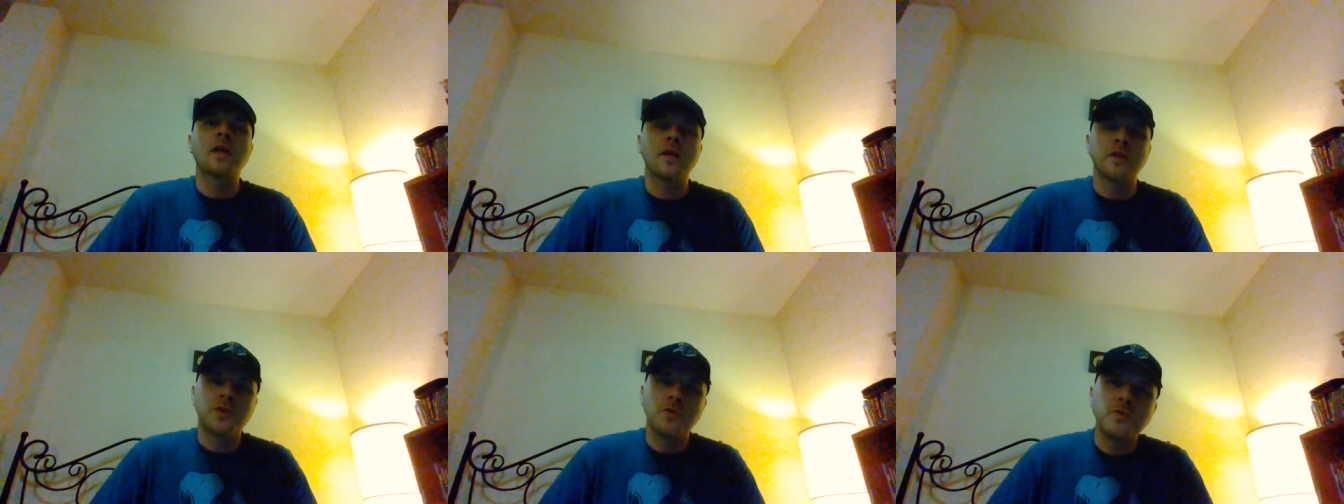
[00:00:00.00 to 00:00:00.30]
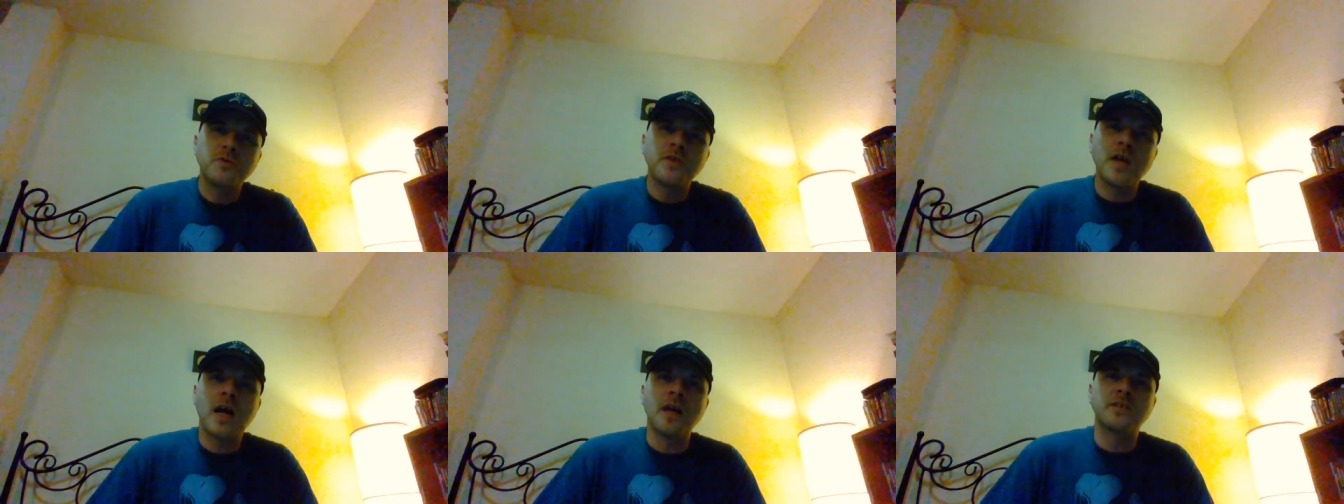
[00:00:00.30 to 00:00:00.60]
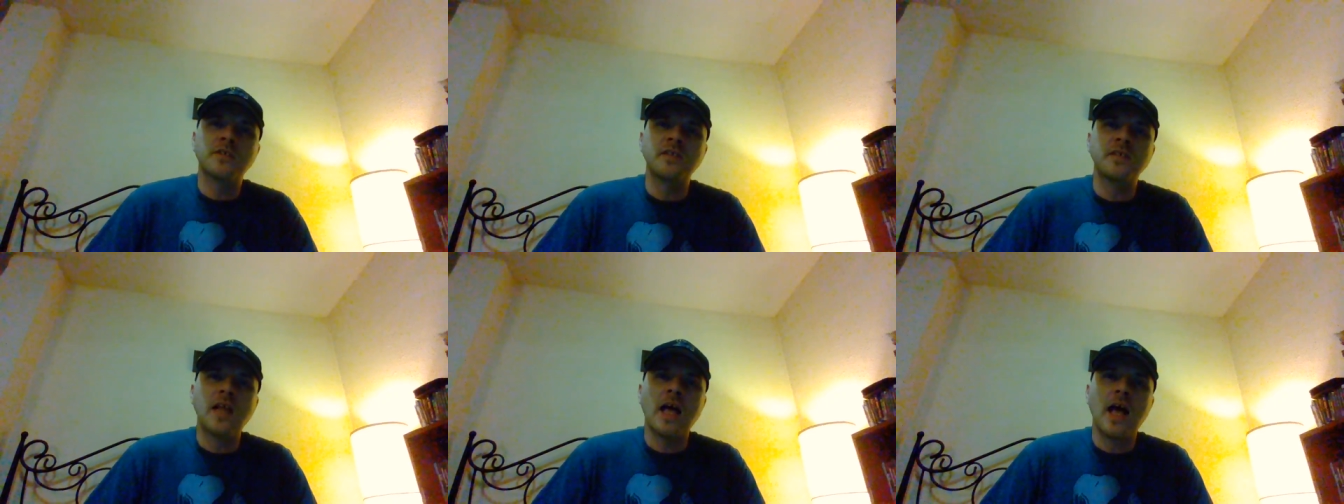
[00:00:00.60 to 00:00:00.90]
in
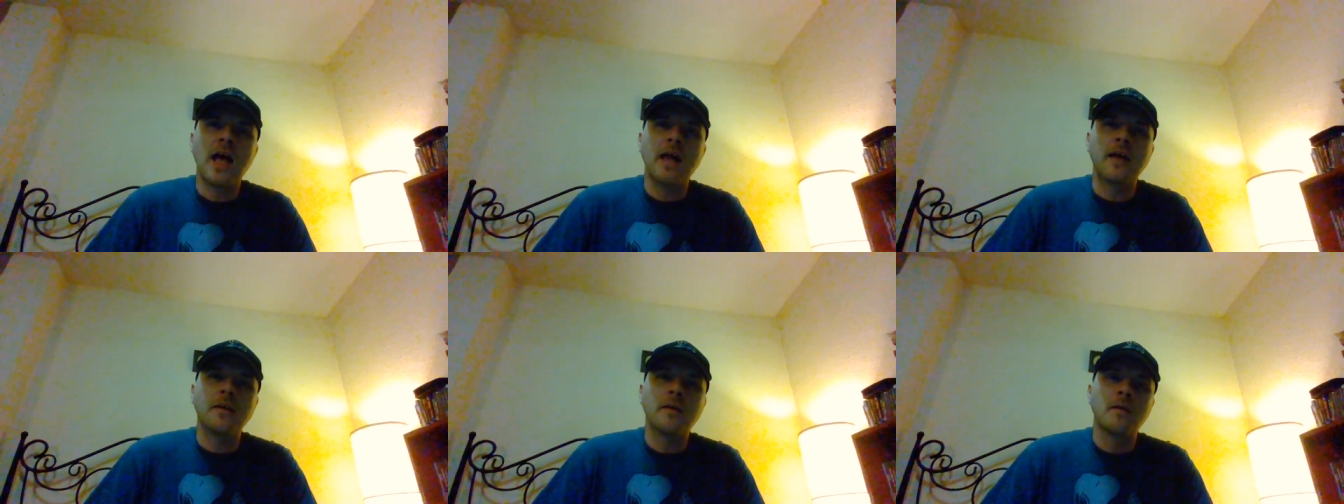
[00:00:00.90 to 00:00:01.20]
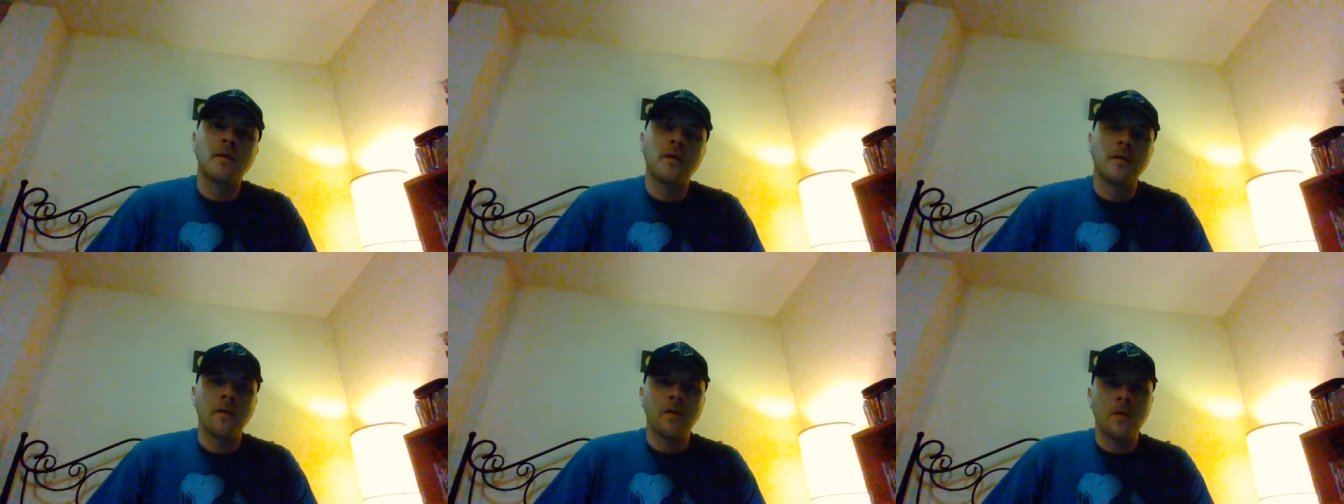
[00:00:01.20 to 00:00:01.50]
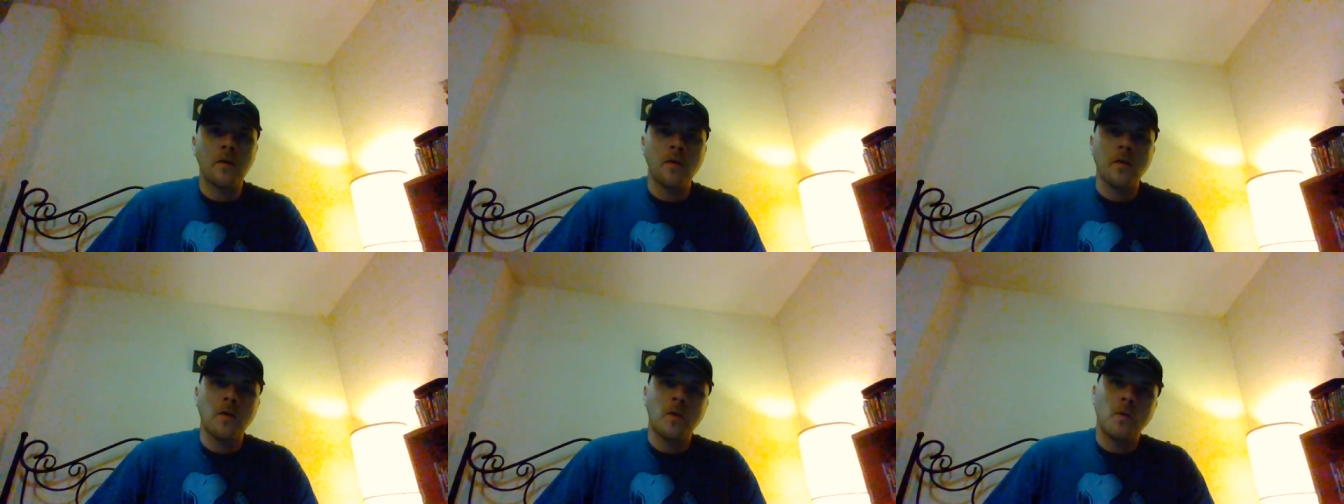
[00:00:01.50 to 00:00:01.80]
2009
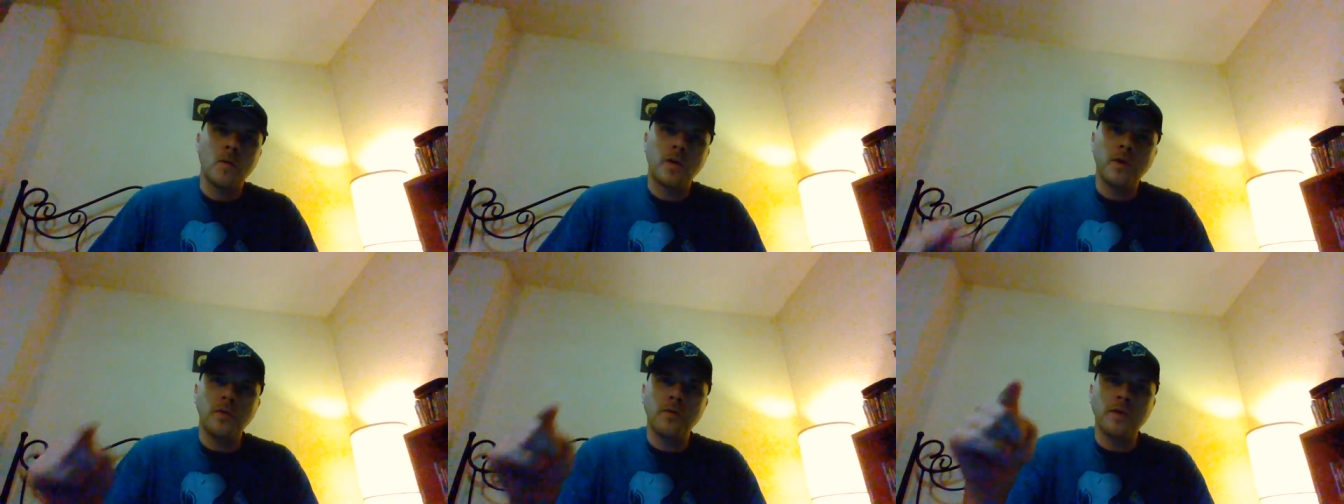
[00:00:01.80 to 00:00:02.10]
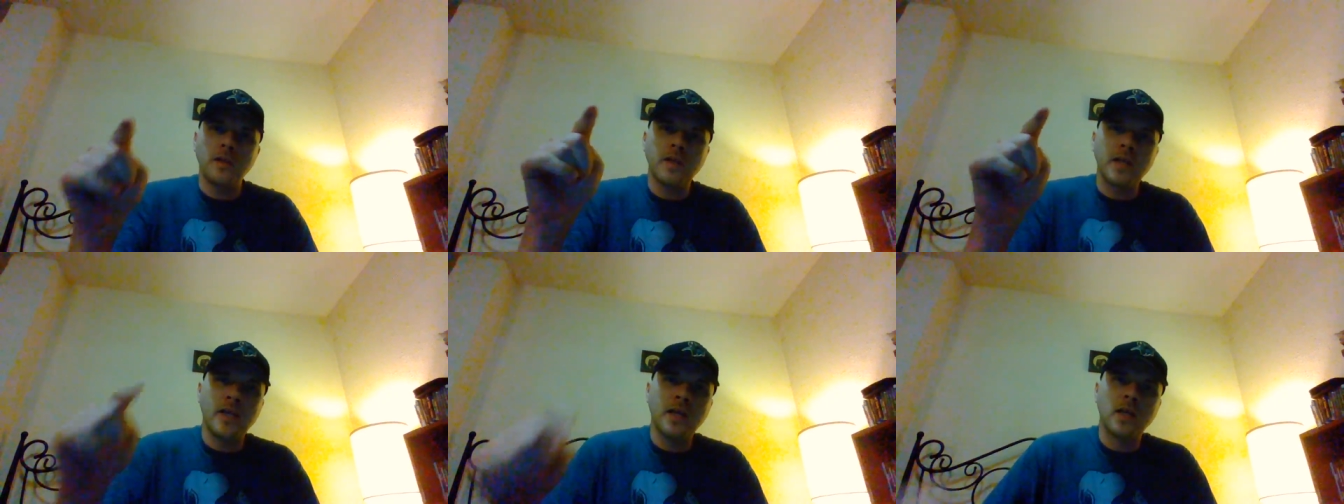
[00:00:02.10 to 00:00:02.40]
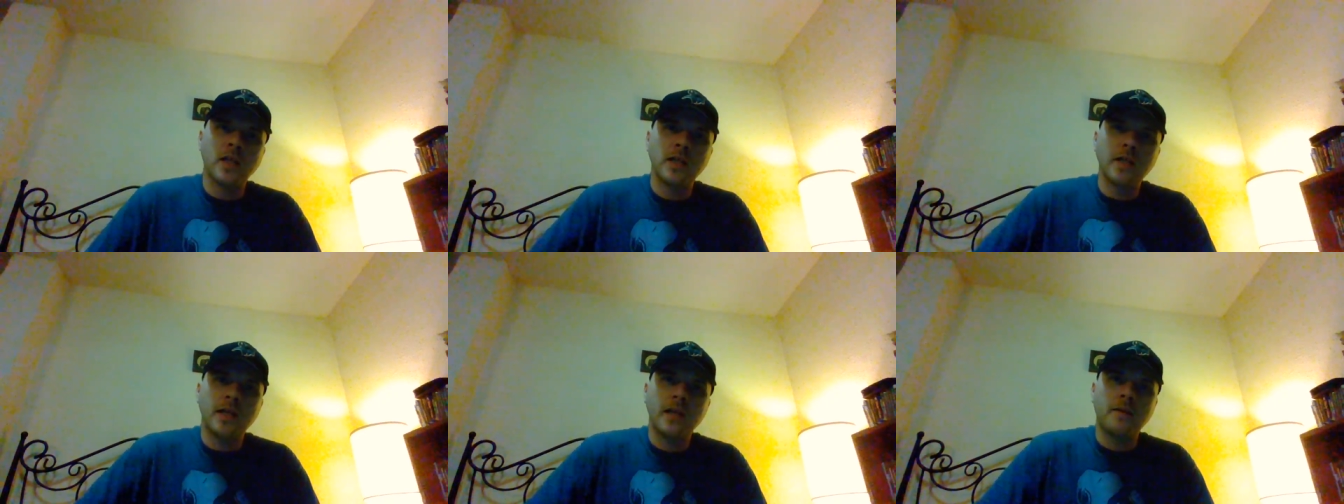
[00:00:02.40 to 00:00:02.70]
when you
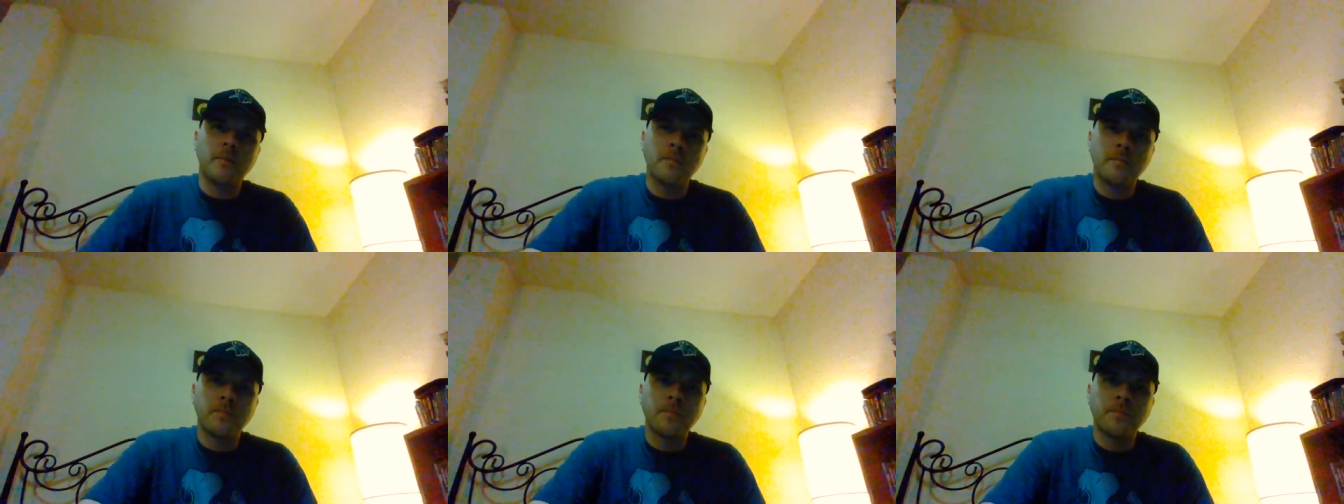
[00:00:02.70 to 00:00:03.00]
illegally